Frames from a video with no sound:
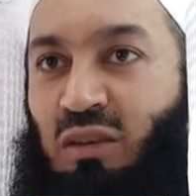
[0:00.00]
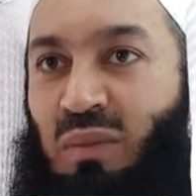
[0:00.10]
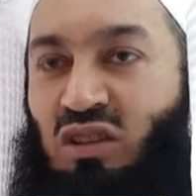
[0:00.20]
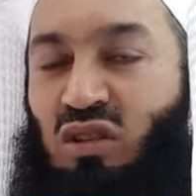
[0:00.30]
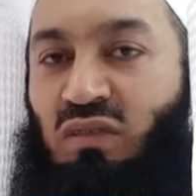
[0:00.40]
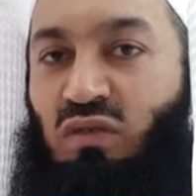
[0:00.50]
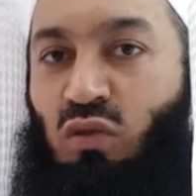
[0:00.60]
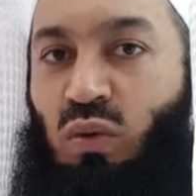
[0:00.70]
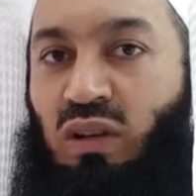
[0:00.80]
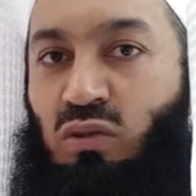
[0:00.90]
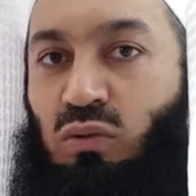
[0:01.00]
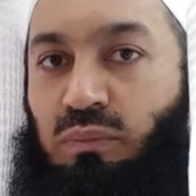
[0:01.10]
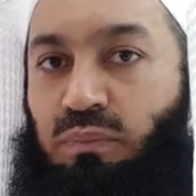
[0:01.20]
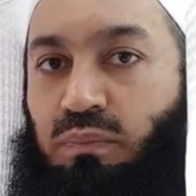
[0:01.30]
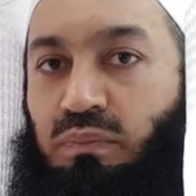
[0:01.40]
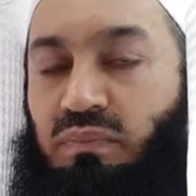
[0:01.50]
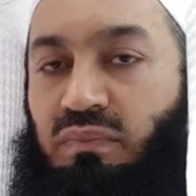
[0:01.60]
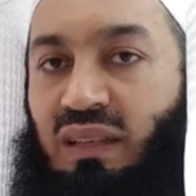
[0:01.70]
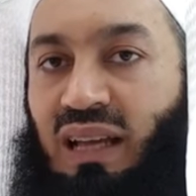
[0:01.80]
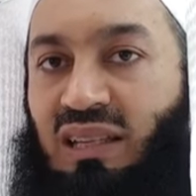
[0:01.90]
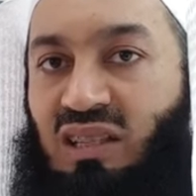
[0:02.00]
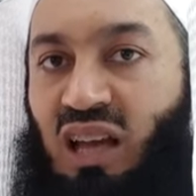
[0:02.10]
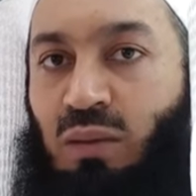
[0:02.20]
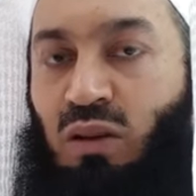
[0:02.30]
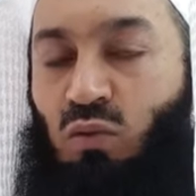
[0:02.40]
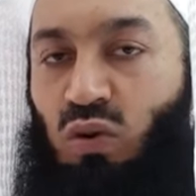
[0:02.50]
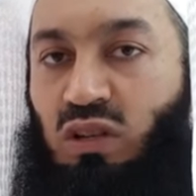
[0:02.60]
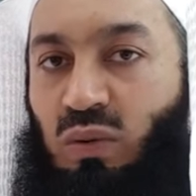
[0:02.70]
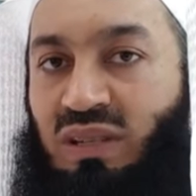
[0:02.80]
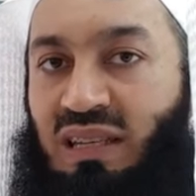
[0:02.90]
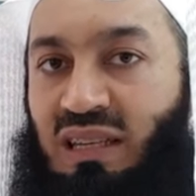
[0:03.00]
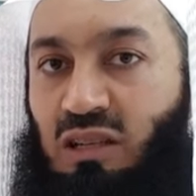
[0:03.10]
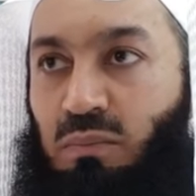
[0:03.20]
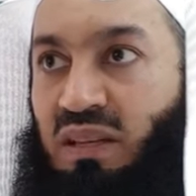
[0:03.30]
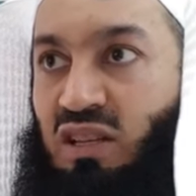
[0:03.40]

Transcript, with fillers: Imagine if you were to, at a time when water was needed,